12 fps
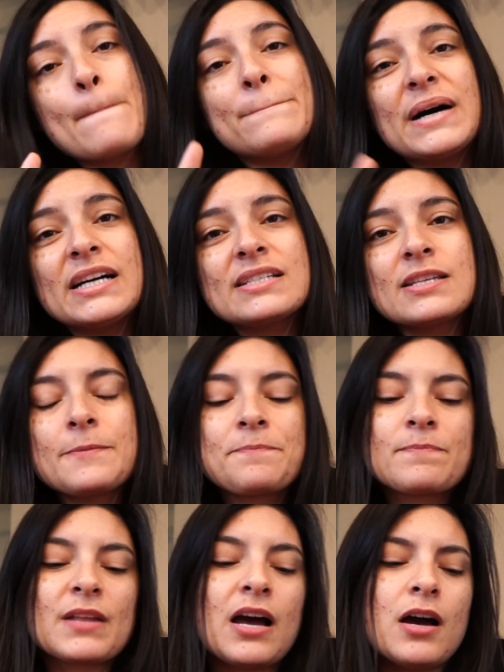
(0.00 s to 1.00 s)
But
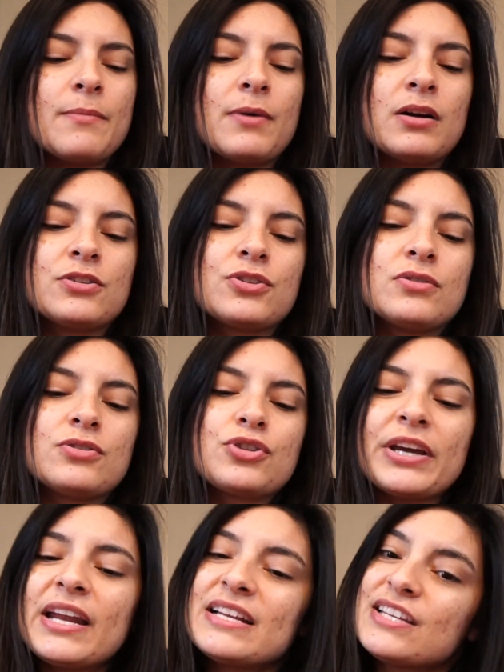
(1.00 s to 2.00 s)
um,
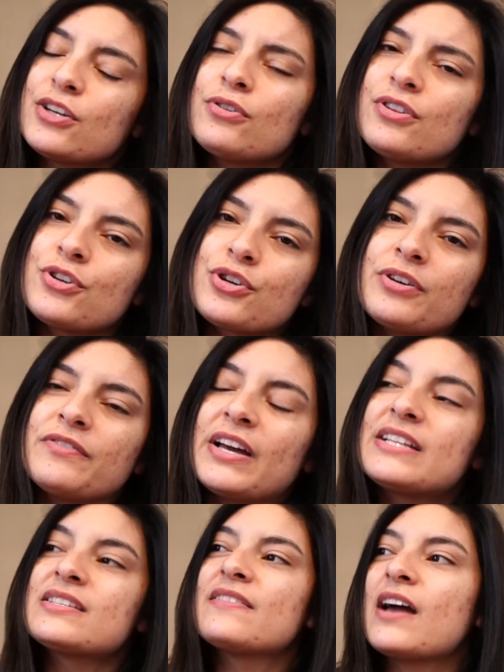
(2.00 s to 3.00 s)
Trae and I did go to the Trail of
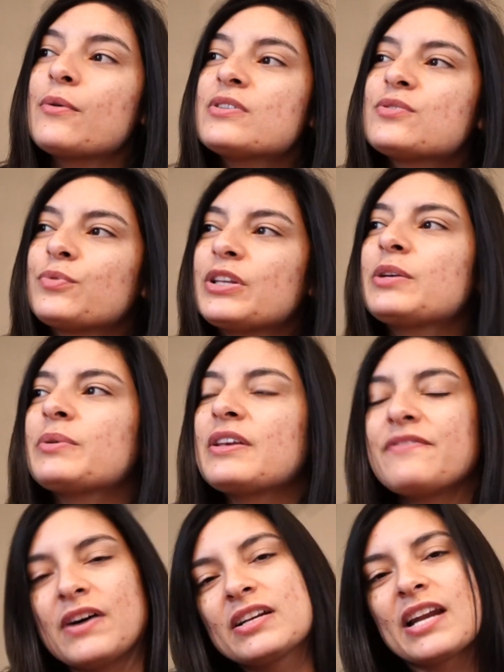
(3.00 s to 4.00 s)
Lights, and that was really,
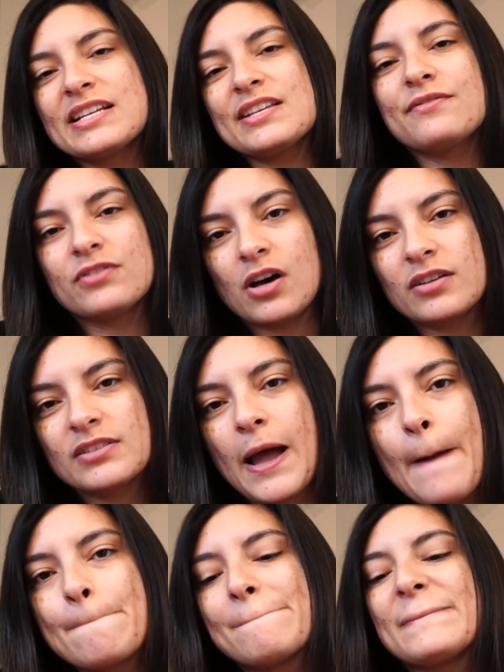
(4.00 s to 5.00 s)
really fun, and I did vlog
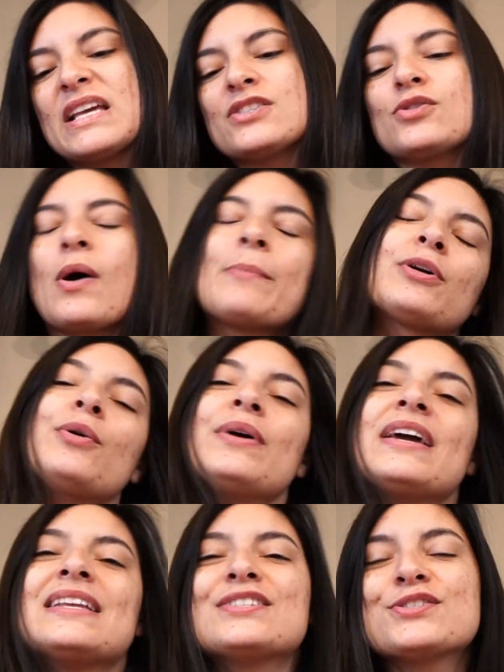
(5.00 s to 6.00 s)
that. So I'm
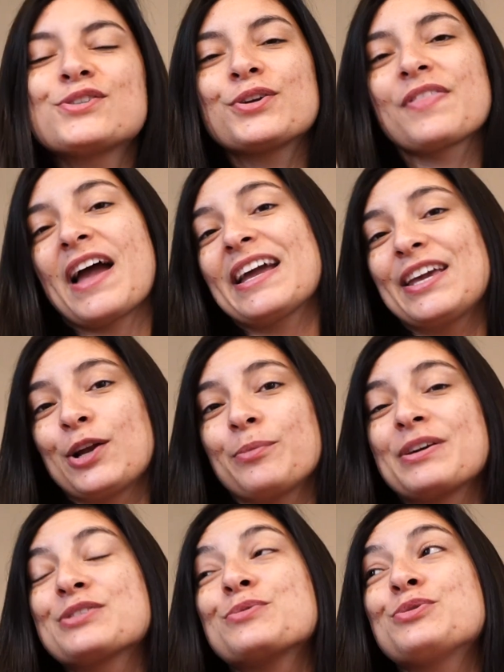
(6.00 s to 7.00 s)
gonna insert that here
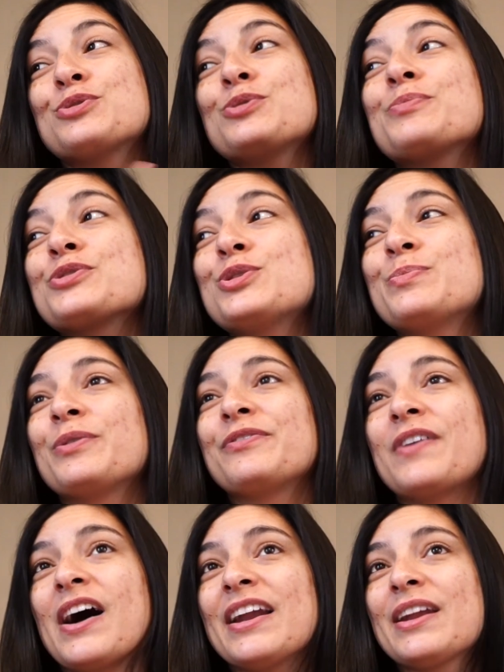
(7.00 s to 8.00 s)
because it was super, super
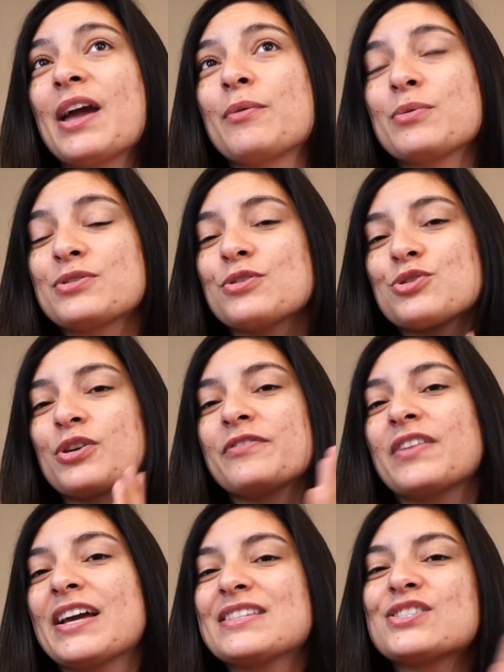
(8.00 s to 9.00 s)
fun, and we went to the Trail
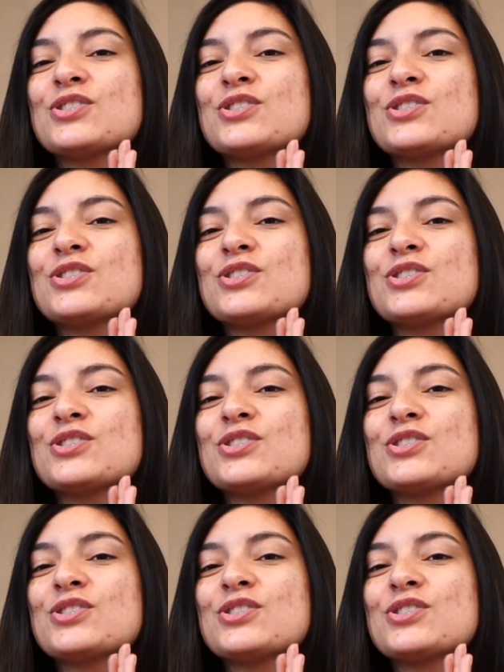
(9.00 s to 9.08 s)
of Lights.